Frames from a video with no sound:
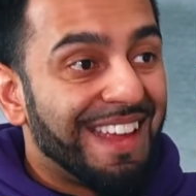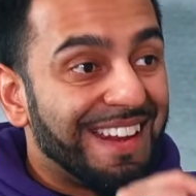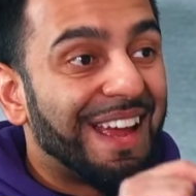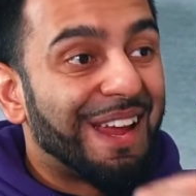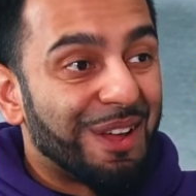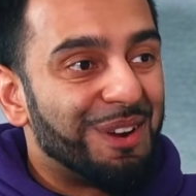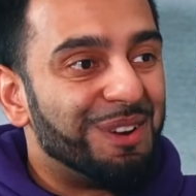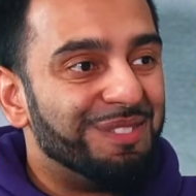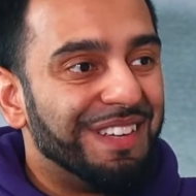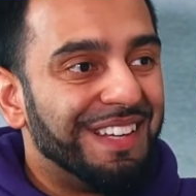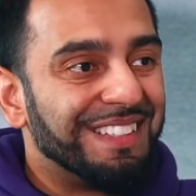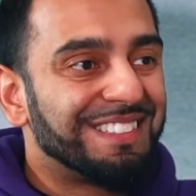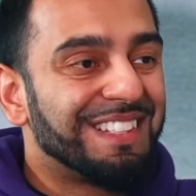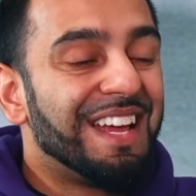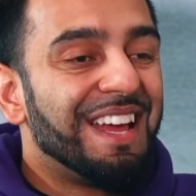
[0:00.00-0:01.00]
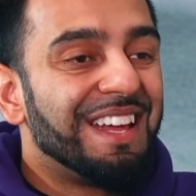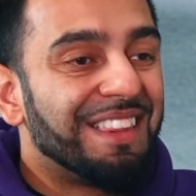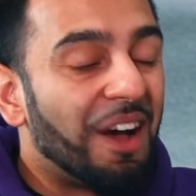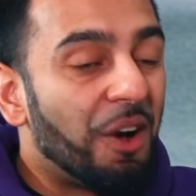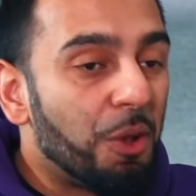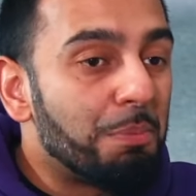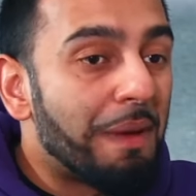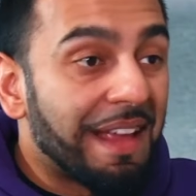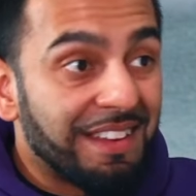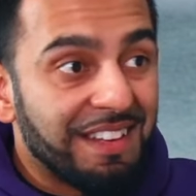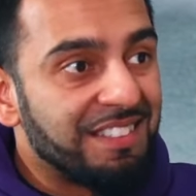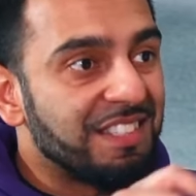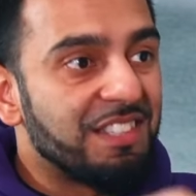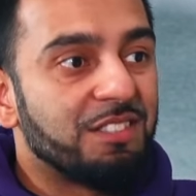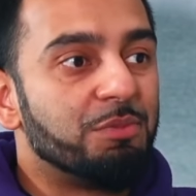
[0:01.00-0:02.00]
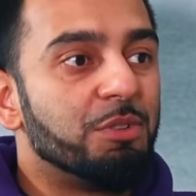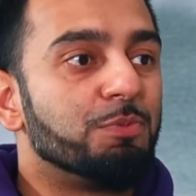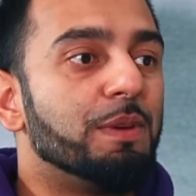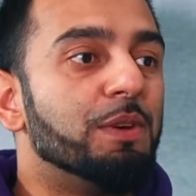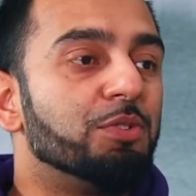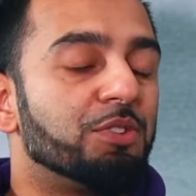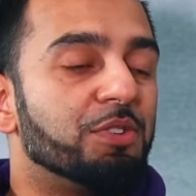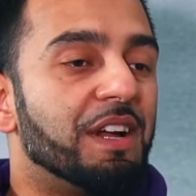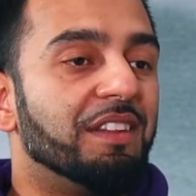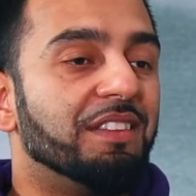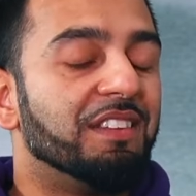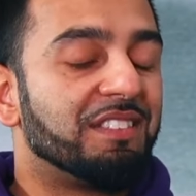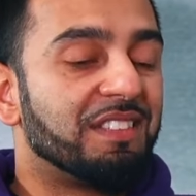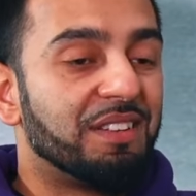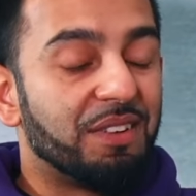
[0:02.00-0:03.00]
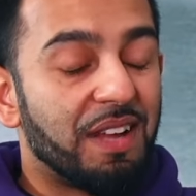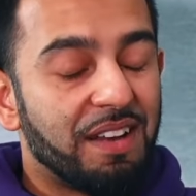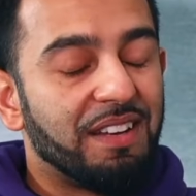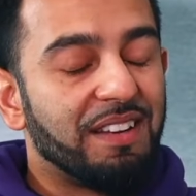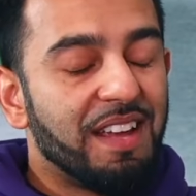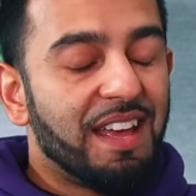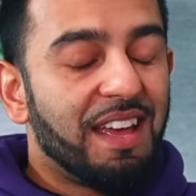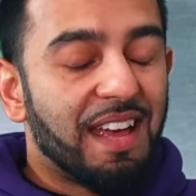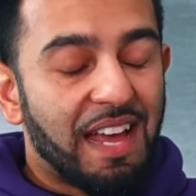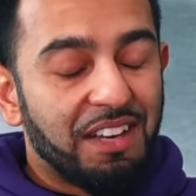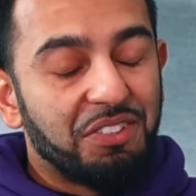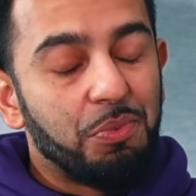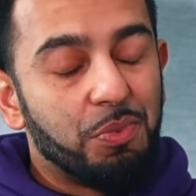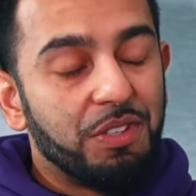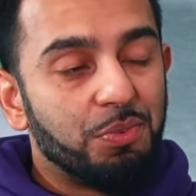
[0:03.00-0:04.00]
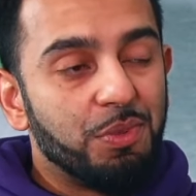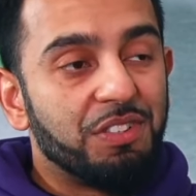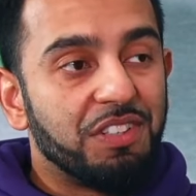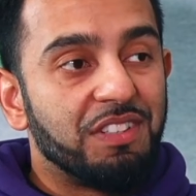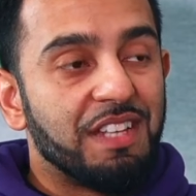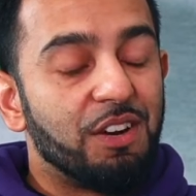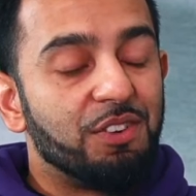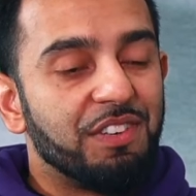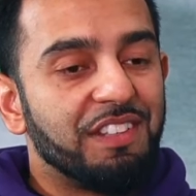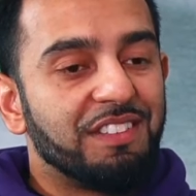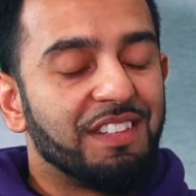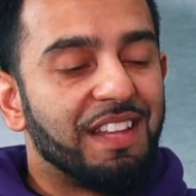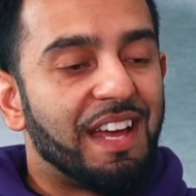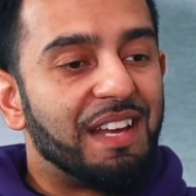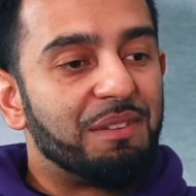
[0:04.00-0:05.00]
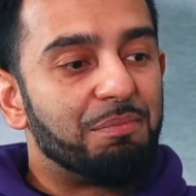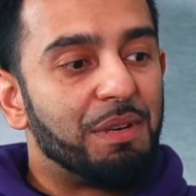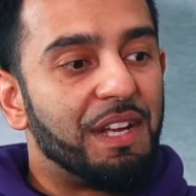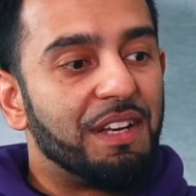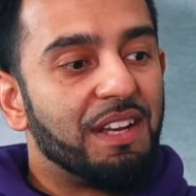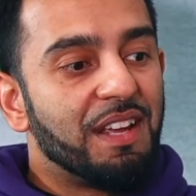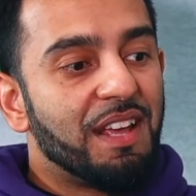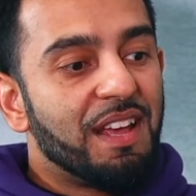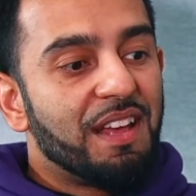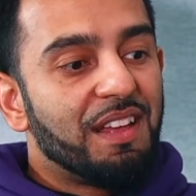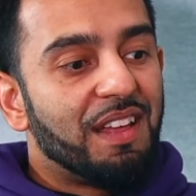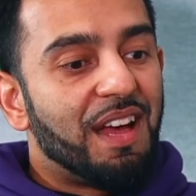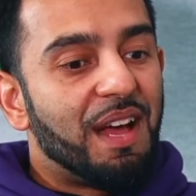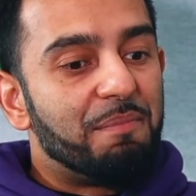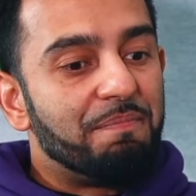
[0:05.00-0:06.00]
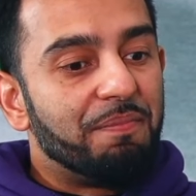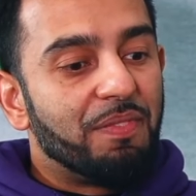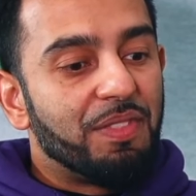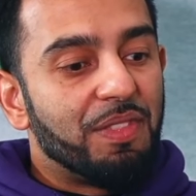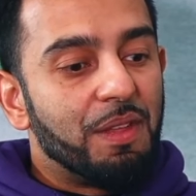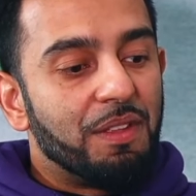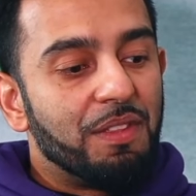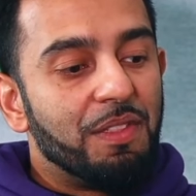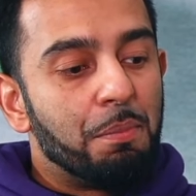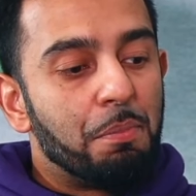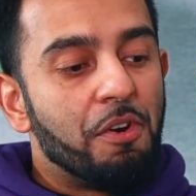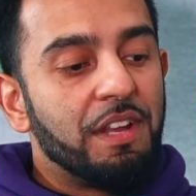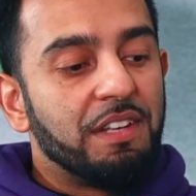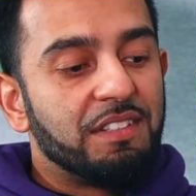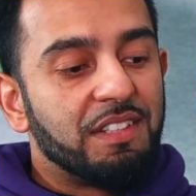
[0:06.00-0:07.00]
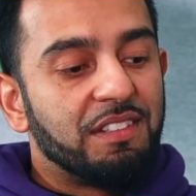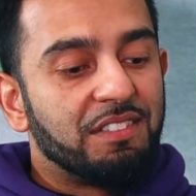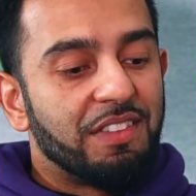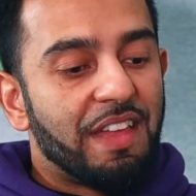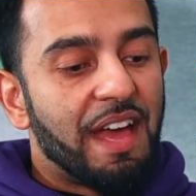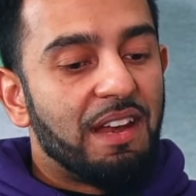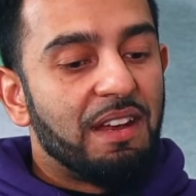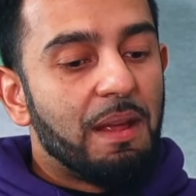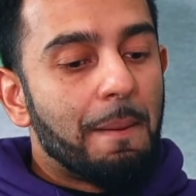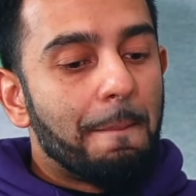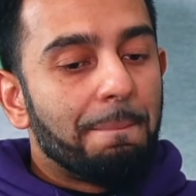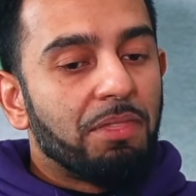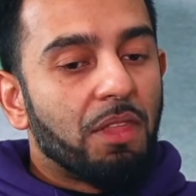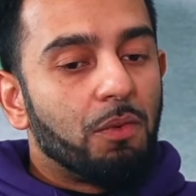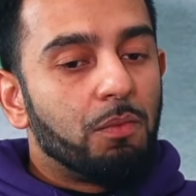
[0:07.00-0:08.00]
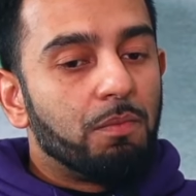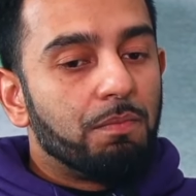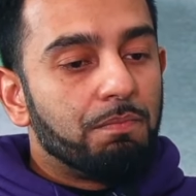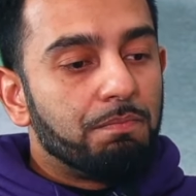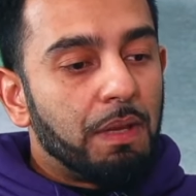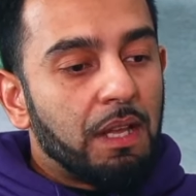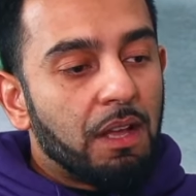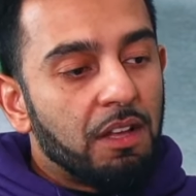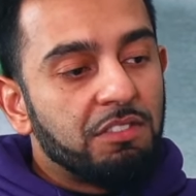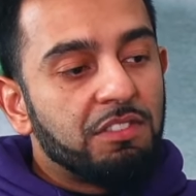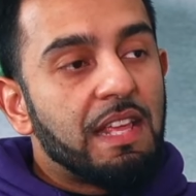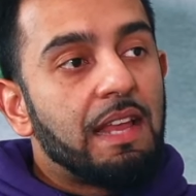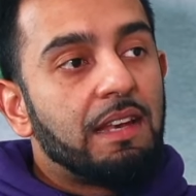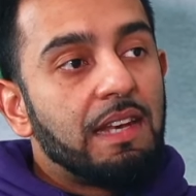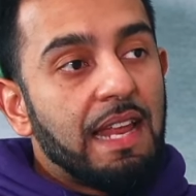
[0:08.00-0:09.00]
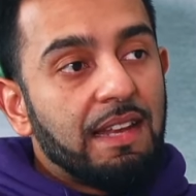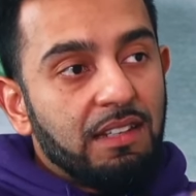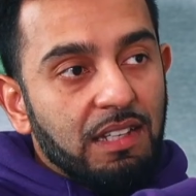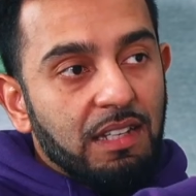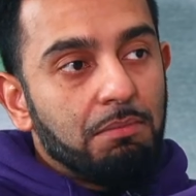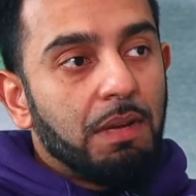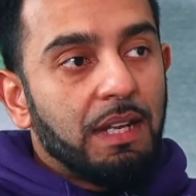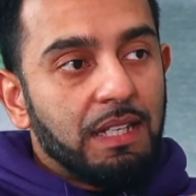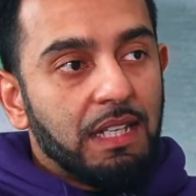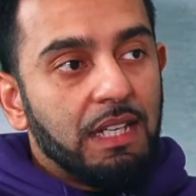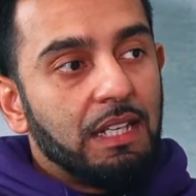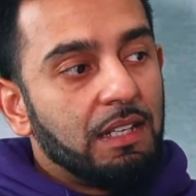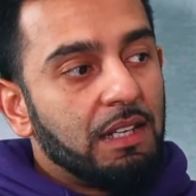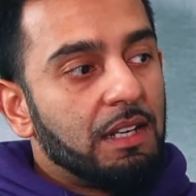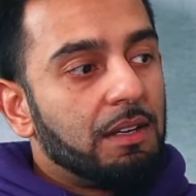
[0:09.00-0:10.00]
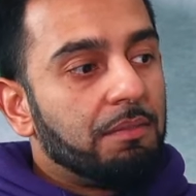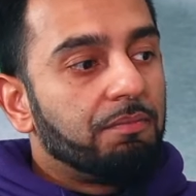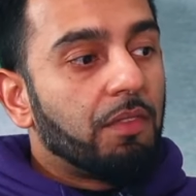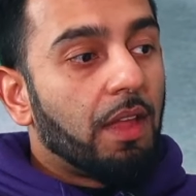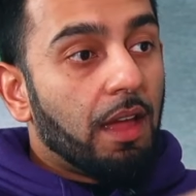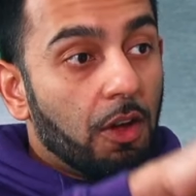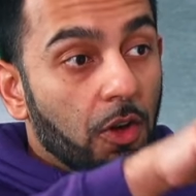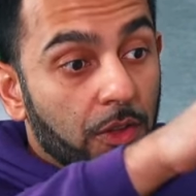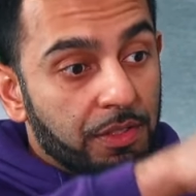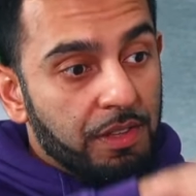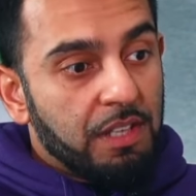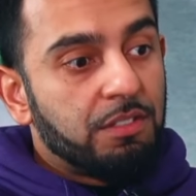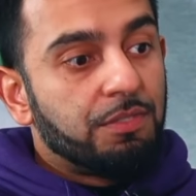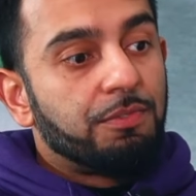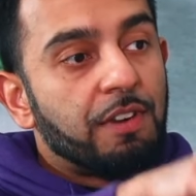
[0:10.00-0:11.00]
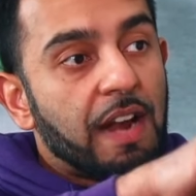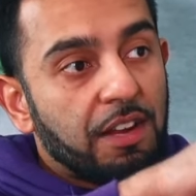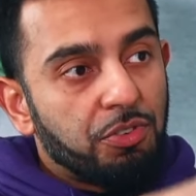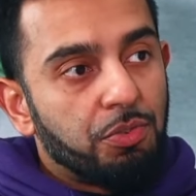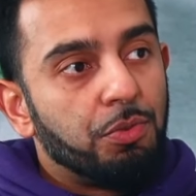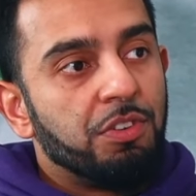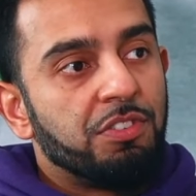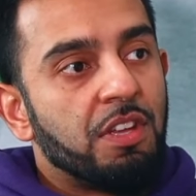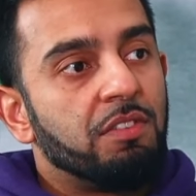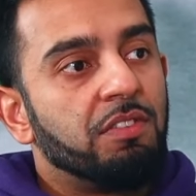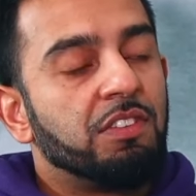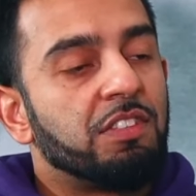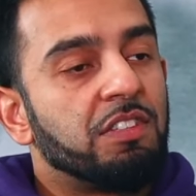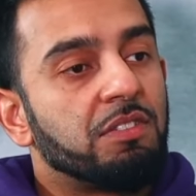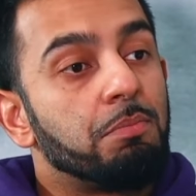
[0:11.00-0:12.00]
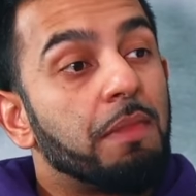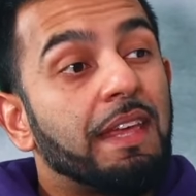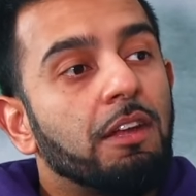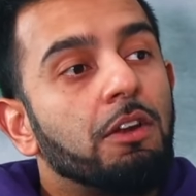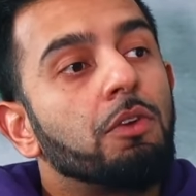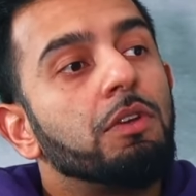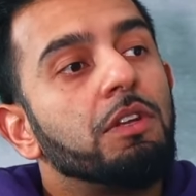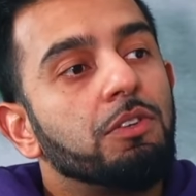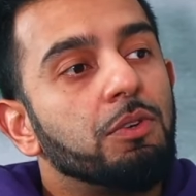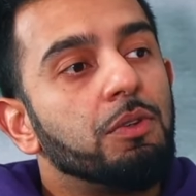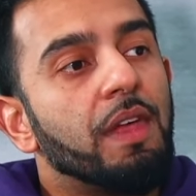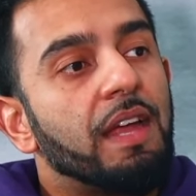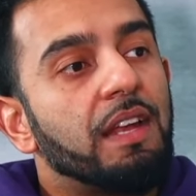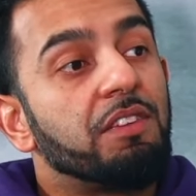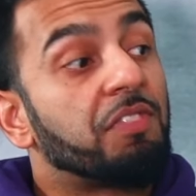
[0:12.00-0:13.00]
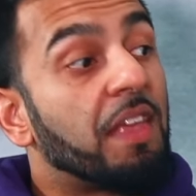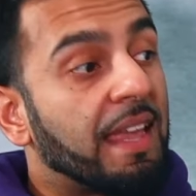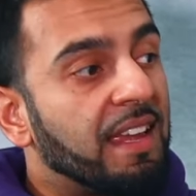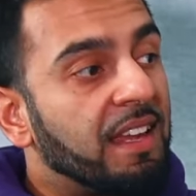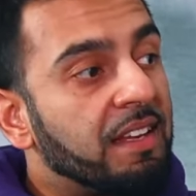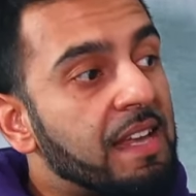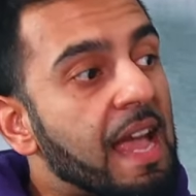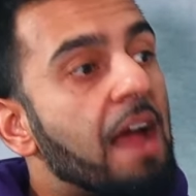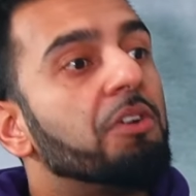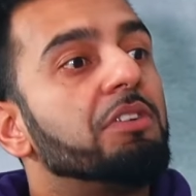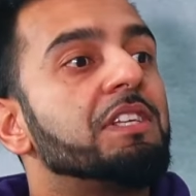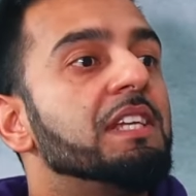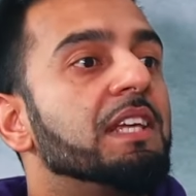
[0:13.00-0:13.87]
in economics. the whole banking system is built around this, and and actually we we should delve into that. But um, the the point is that because they're lending money on this fractional reserving system. They can only do that if they can guarantee